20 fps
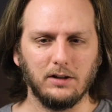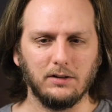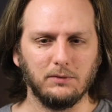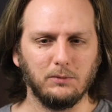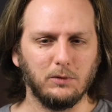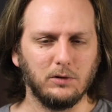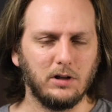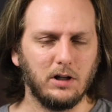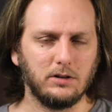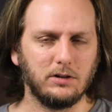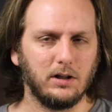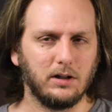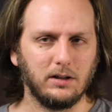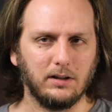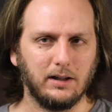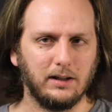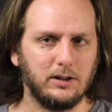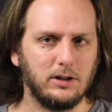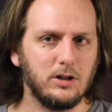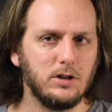we're not talking
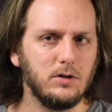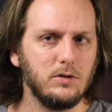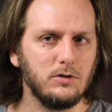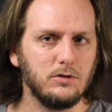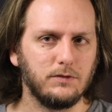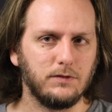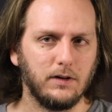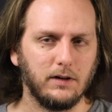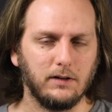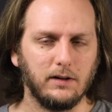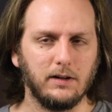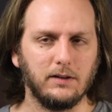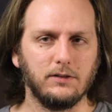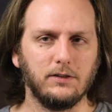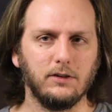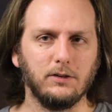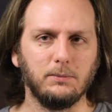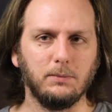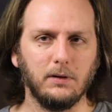like huge variances,